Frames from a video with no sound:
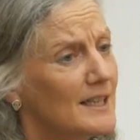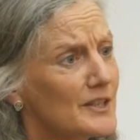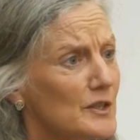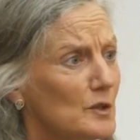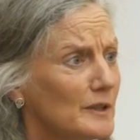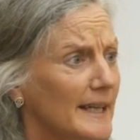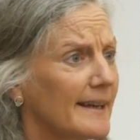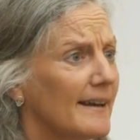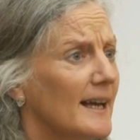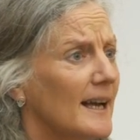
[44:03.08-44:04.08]

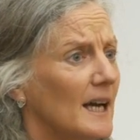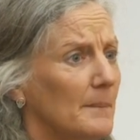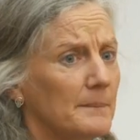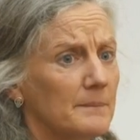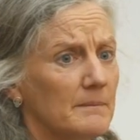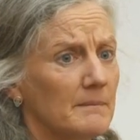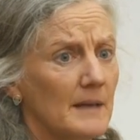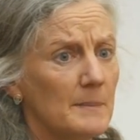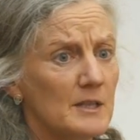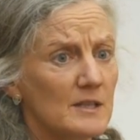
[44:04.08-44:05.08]
Snoring,
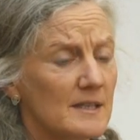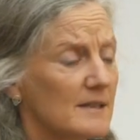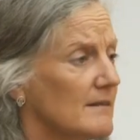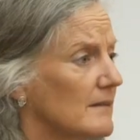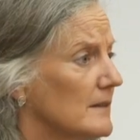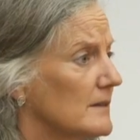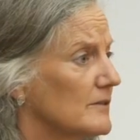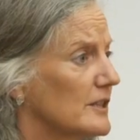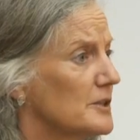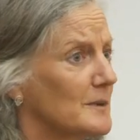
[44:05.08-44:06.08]
maybe just
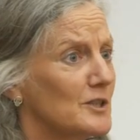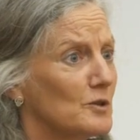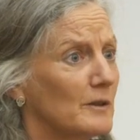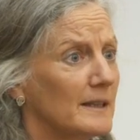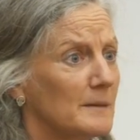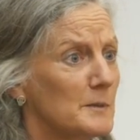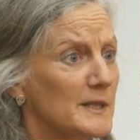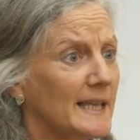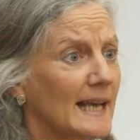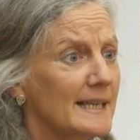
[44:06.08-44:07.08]
try to enjoy the
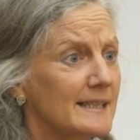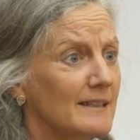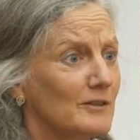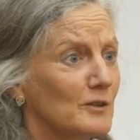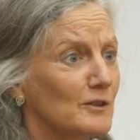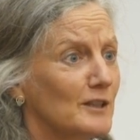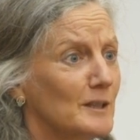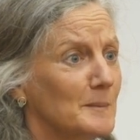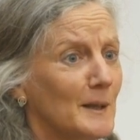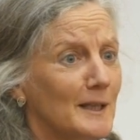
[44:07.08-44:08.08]
musicality of your
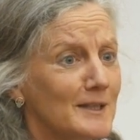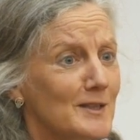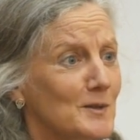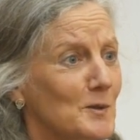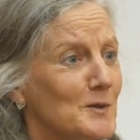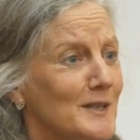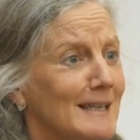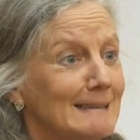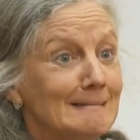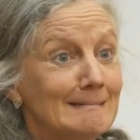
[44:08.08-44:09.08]
partner's snores.
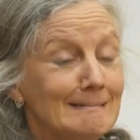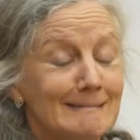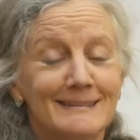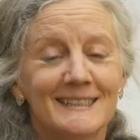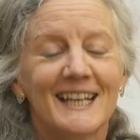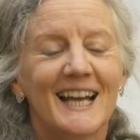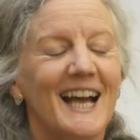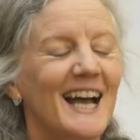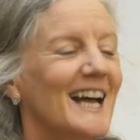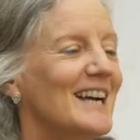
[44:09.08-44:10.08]

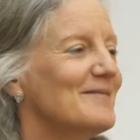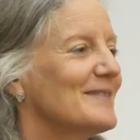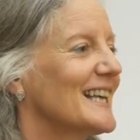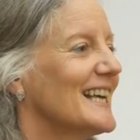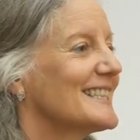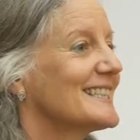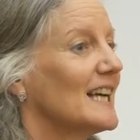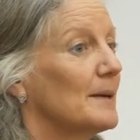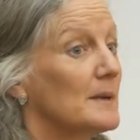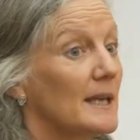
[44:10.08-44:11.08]

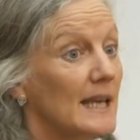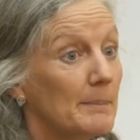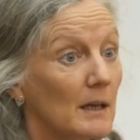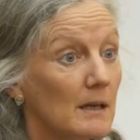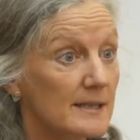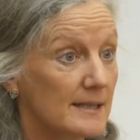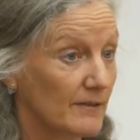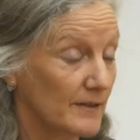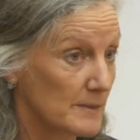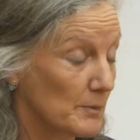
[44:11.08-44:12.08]
Earplugs,
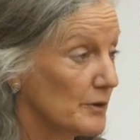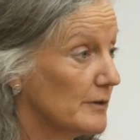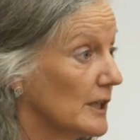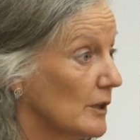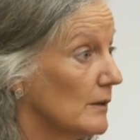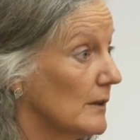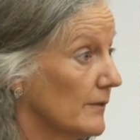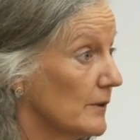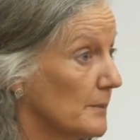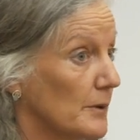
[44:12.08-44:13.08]
if it's bothering you,
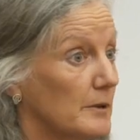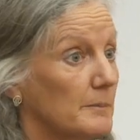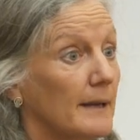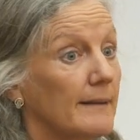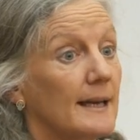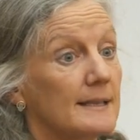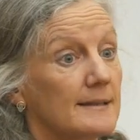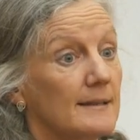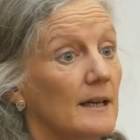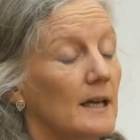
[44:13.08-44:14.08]
if you're bothered by that.